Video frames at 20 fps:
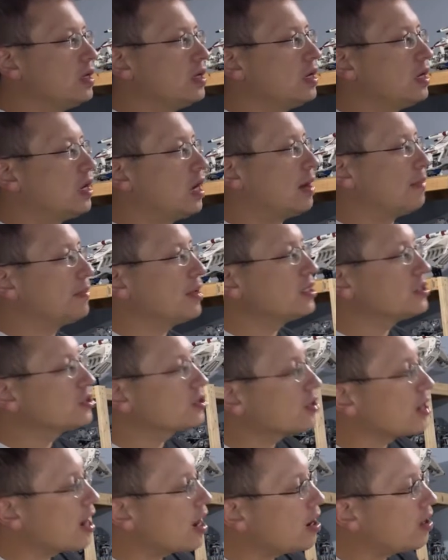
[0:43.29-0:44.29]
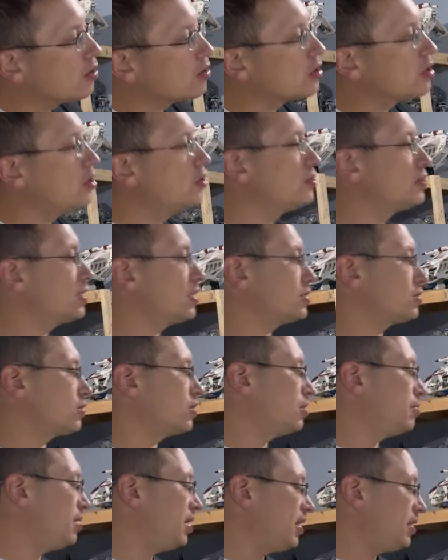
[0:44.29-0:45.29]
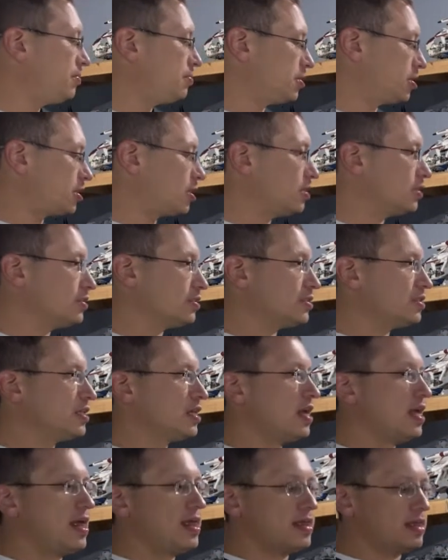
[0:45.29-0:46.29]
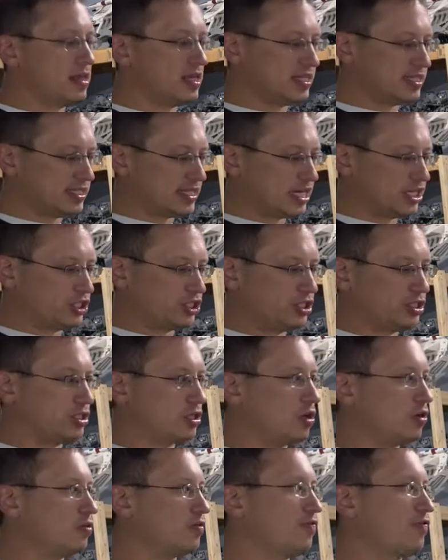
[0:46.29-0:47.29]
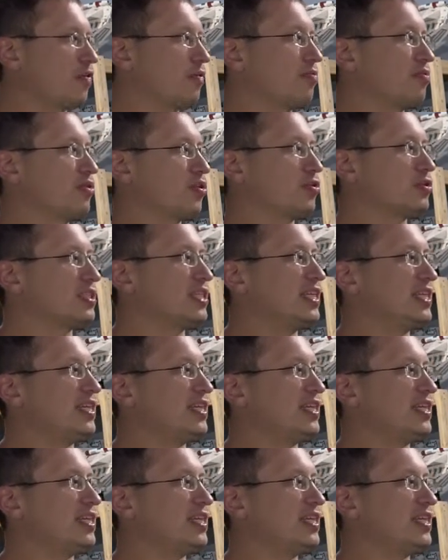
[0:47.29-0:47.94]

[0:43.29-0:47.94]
I'm not sure how close that's going to be because this section goes from 13